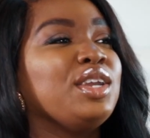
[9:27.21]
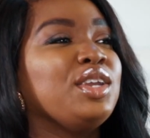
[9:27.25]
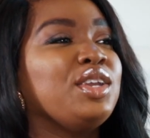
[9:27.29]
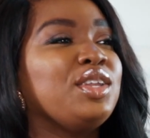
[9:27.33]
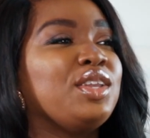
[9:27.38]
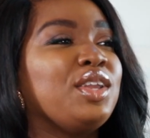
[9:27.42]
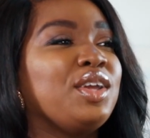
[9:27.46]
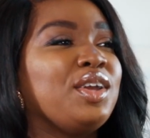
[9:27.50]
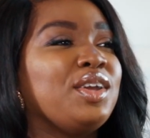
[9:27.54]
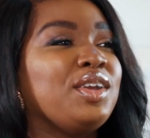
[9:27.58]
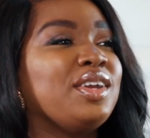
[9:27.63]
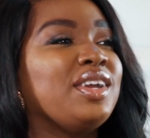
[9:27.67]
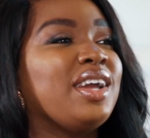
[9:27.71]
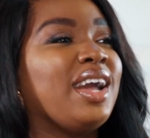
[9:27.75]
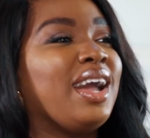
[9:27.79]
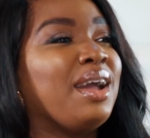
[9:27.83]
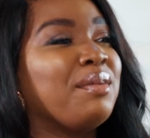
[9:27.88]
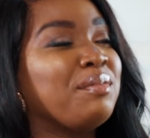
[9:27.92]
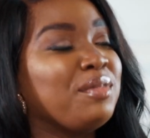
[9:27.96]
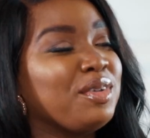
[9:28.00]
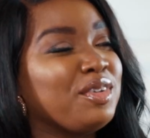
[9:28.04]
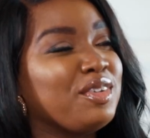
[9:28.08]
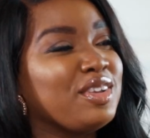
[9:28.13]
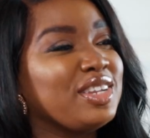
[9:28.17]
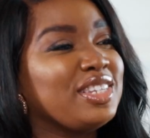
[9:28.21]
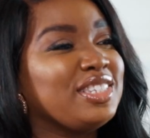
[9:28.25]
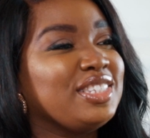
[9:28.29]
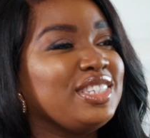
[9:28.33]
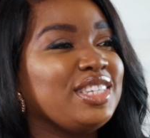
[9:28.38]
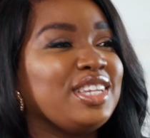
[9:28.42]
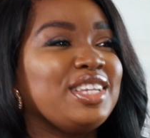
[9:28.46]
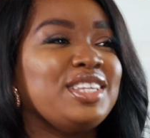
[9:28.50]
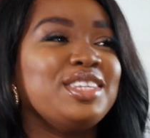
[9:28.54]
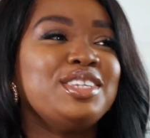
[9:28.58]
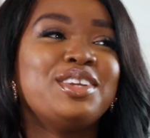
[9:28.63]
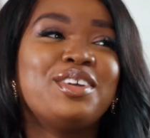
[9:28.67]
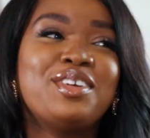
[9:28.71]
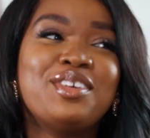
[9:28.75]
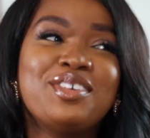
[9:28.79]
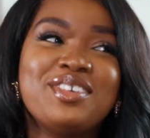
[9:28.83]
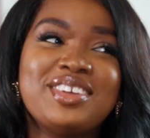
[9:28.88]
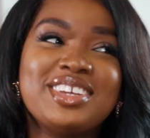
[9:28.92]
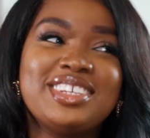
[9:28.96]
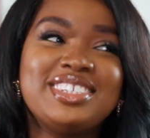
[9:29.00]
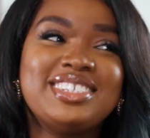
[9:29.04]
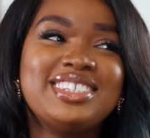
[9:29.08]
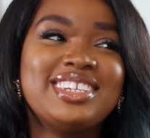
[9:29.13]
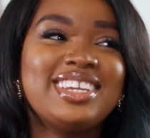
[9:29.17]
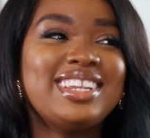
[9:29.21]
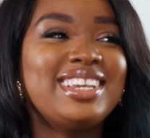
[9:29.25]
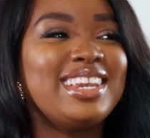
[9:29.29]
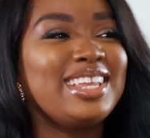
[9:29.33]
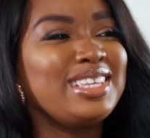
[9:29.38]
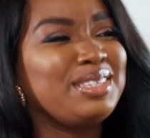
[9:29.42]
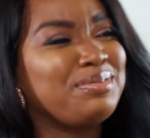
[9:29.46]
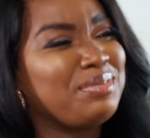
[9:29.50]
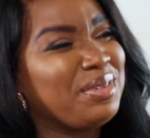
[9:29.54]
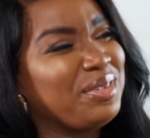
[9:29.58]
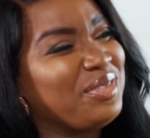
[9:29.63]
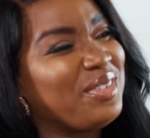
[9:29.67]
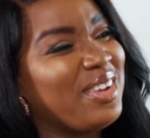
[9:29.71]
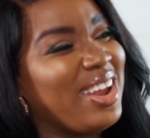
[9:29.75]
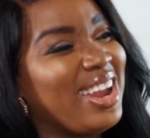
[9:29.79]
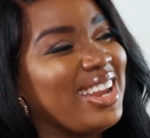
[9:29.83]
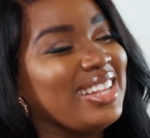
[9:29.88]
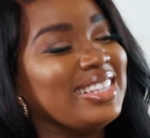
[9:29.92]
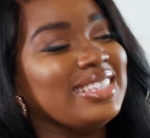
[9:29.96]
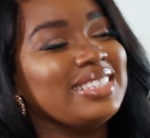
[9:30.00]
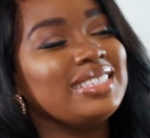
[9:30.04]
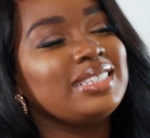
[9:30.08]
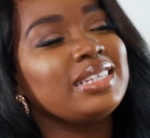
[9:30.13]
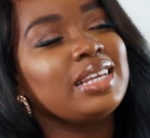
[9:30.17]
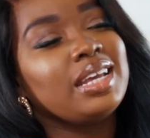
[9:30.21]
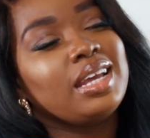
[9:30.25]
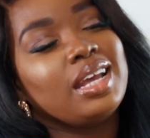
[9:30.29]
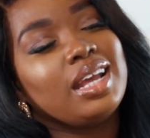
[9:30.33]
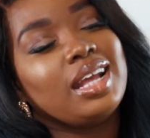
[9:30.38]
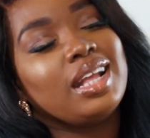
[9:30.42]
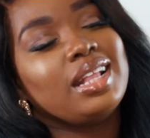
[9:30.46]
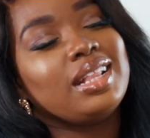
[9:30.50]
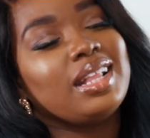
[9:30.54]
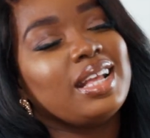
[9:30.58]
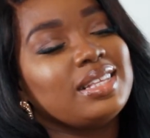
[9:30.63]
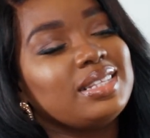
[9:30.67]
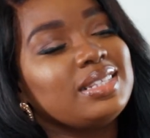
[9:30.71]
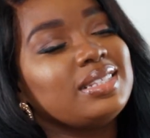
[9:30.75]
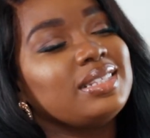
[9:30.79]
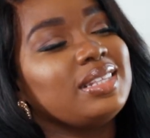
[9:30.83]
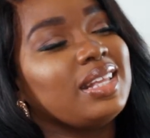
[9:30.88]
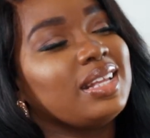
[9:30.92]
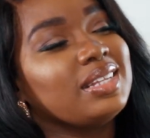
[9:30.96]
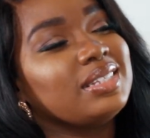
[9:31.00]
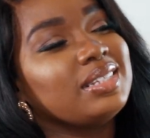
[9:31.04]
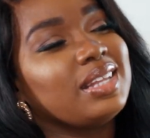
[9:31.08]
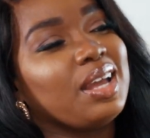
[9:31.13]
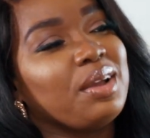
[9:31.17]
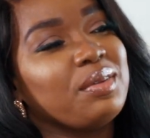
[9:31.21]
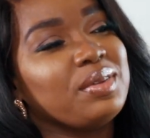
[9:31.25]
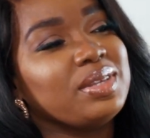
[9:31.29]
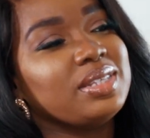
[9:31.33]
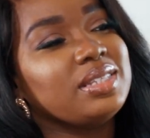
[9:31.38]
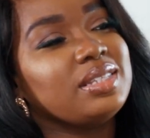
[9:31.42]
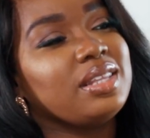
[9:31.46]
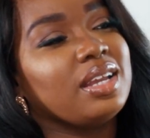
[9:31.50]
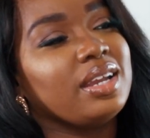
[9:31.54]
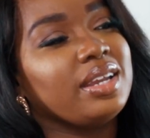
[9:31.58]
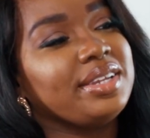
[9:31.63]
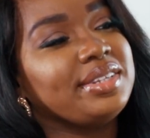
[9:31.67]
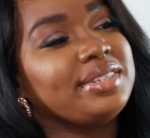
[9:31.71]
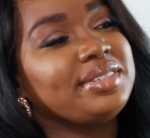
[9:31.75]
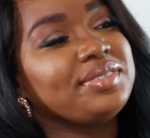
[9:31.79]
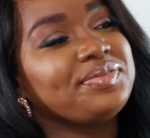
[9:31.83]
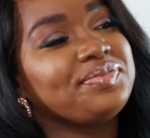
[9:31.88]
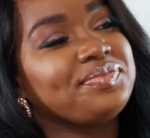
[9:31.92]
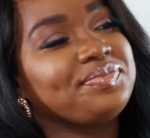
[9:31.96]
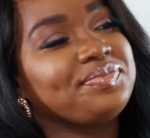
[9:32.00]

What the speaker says: I'm a Christian, you're a Christian, let's be friends. And that's how it started.